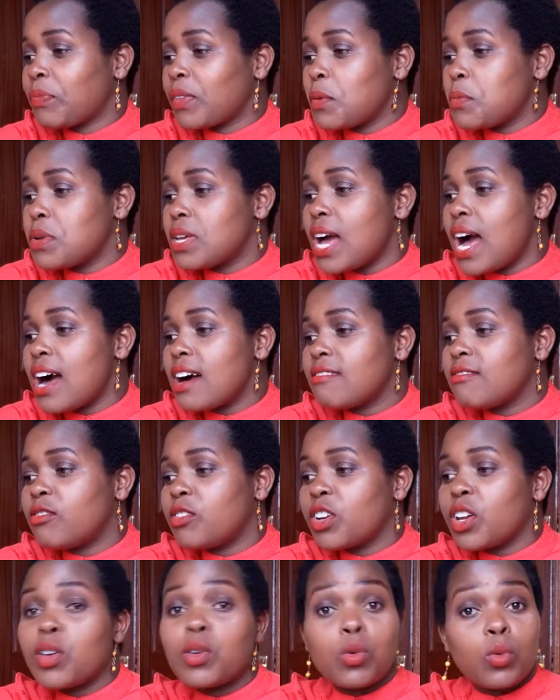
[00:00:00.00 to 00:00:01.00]
We have
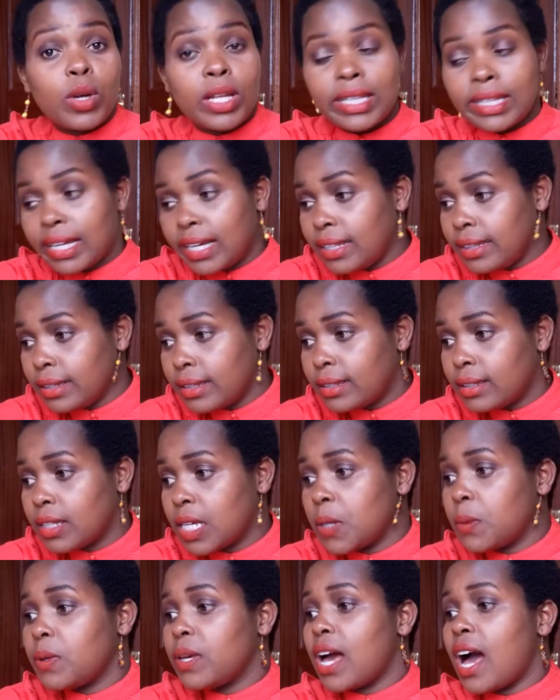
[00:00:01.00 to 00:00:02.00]
railway lines,
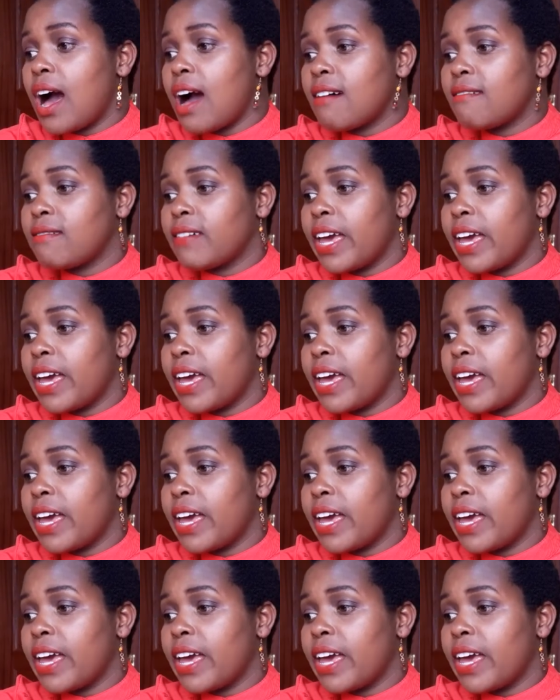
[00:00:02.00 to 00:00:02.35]
we have